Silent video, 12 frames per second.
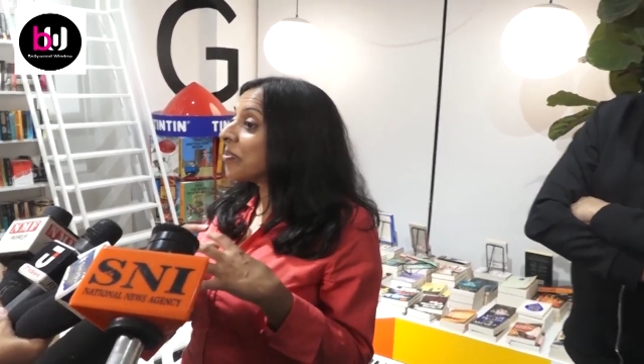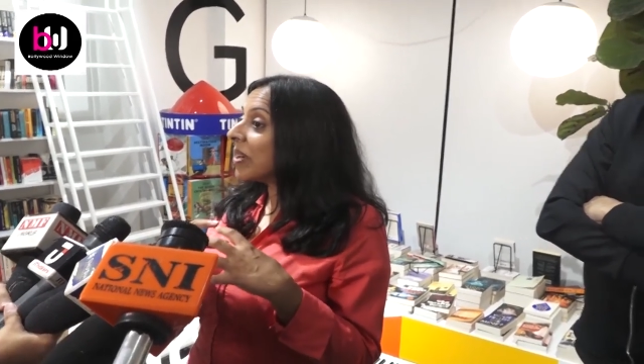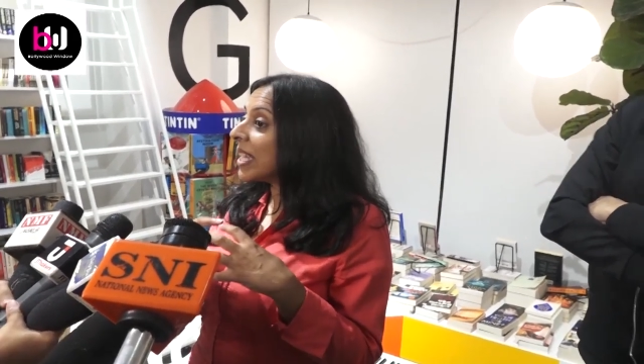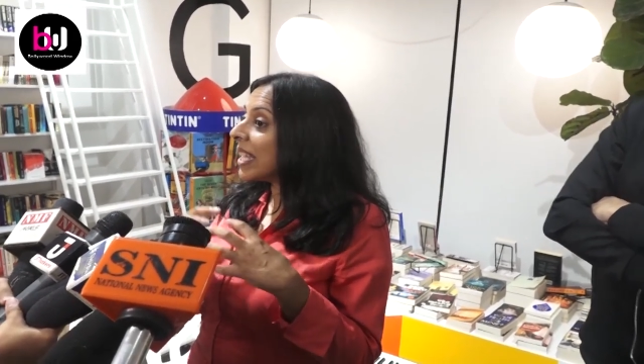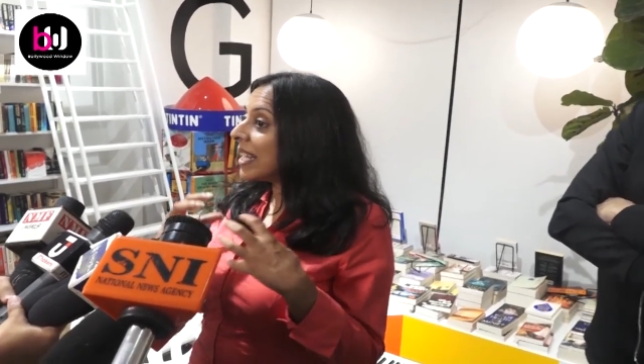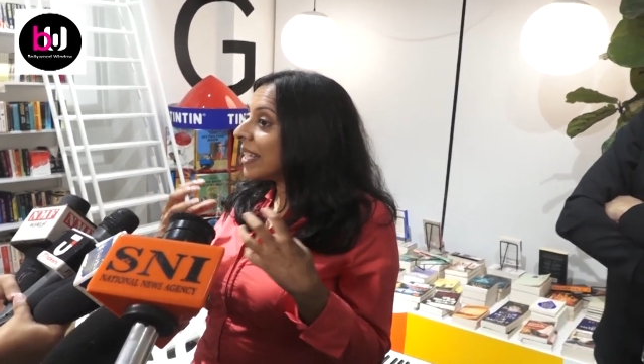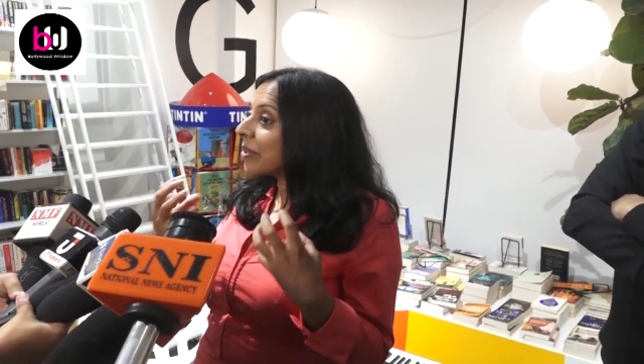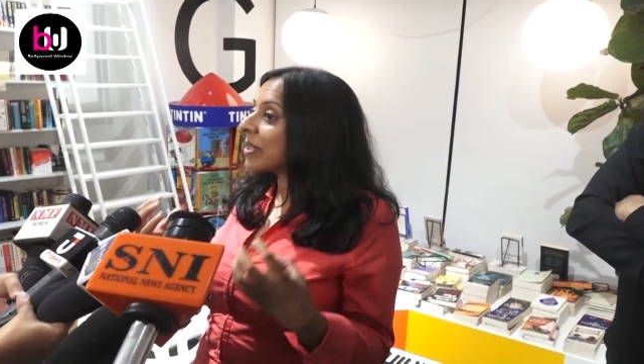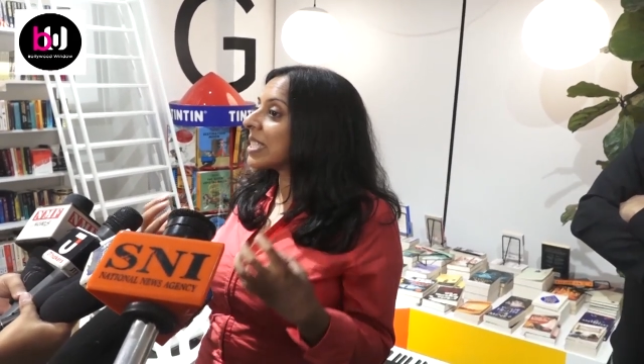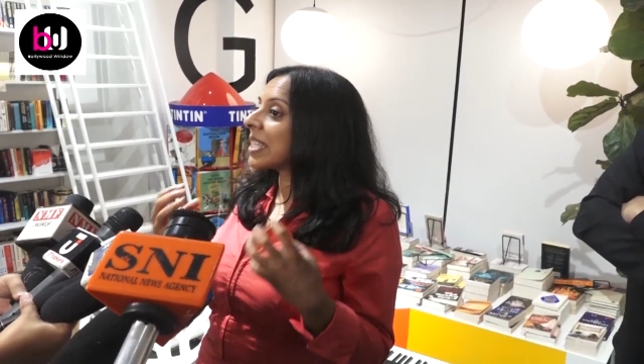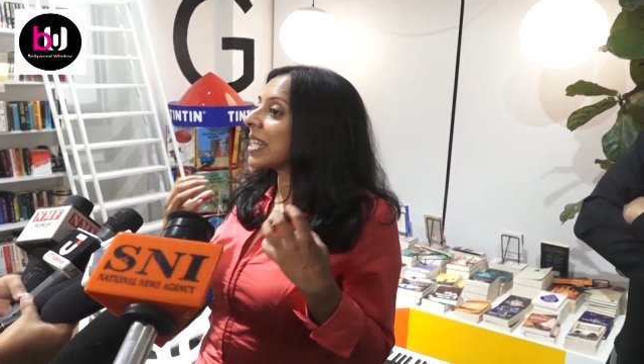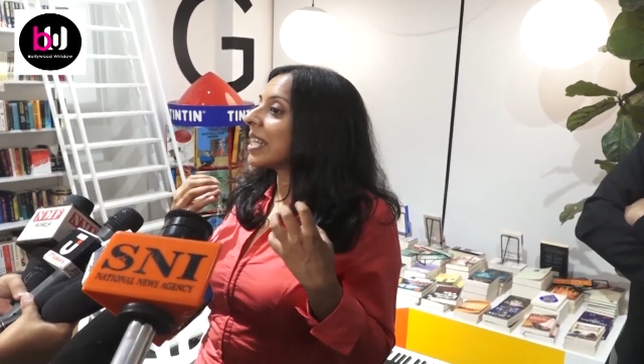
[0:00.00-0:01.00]
really
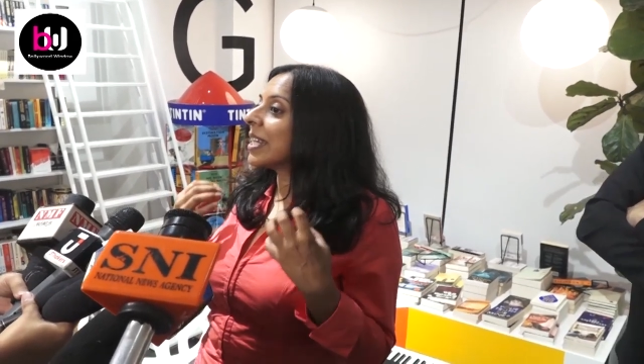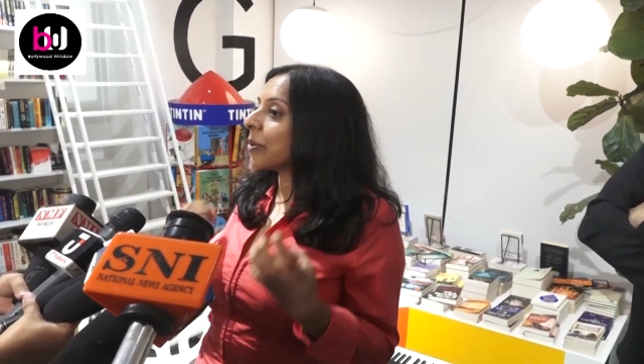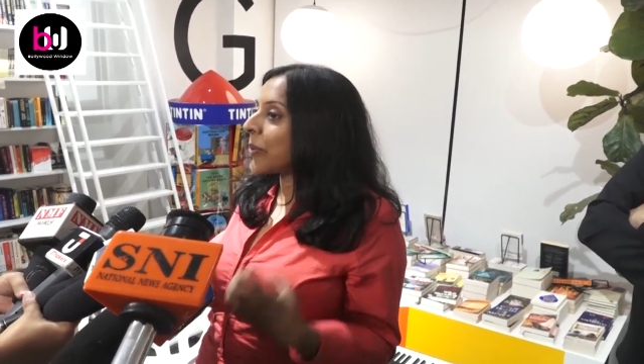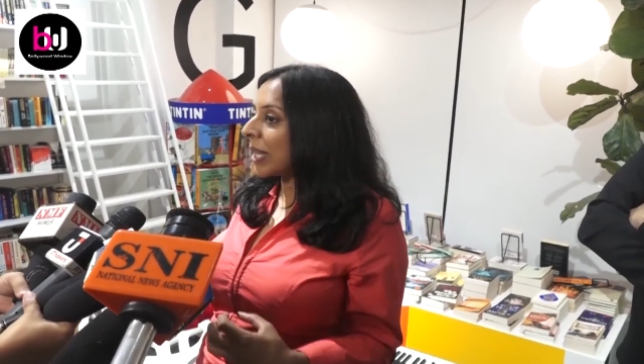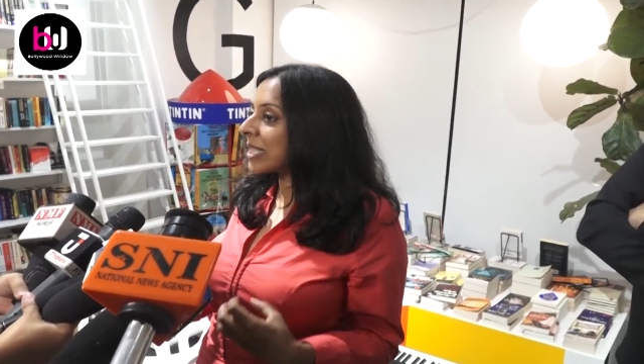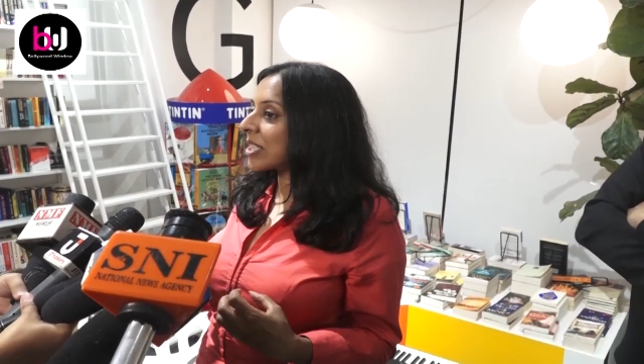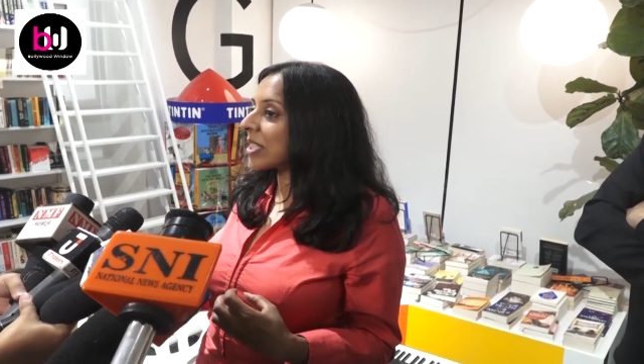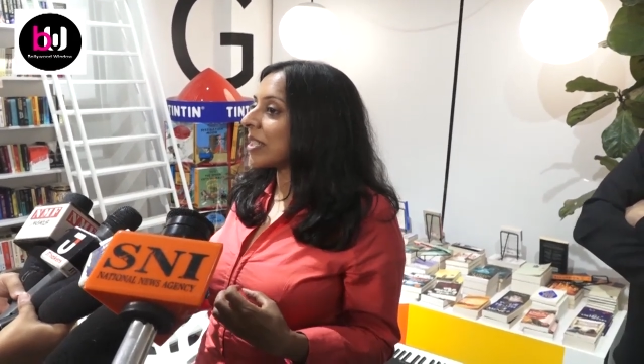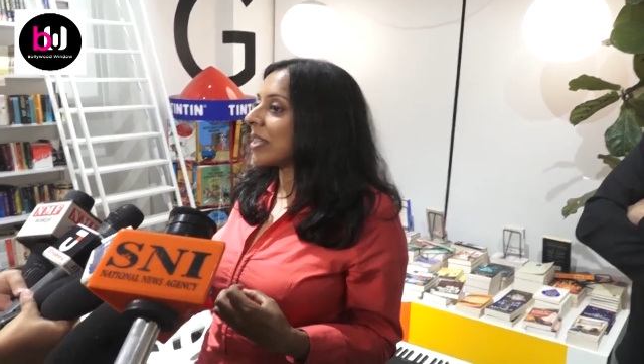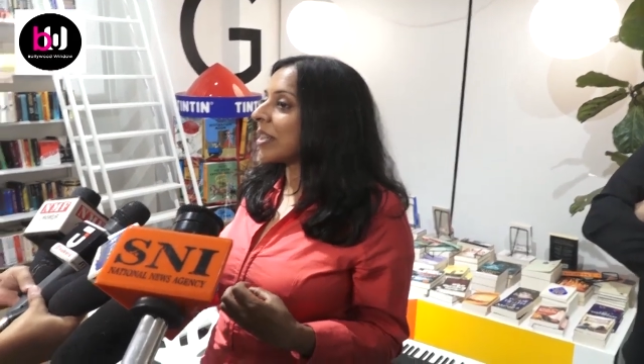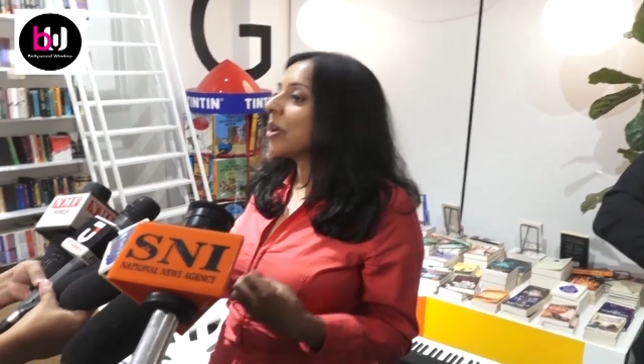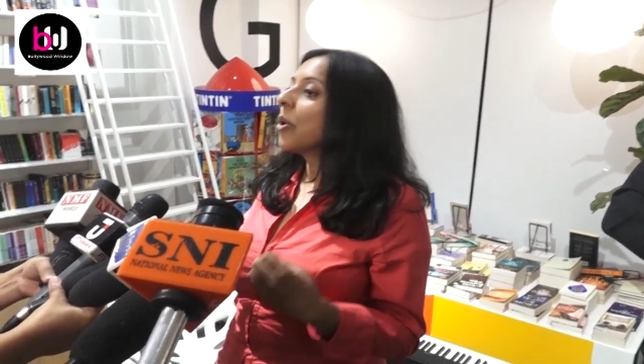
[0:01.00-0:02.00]
critically
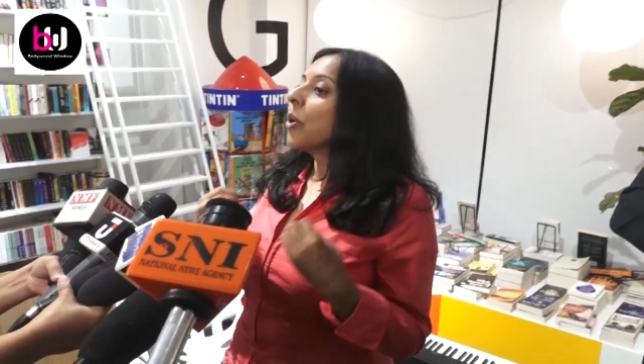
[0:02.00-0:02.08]
question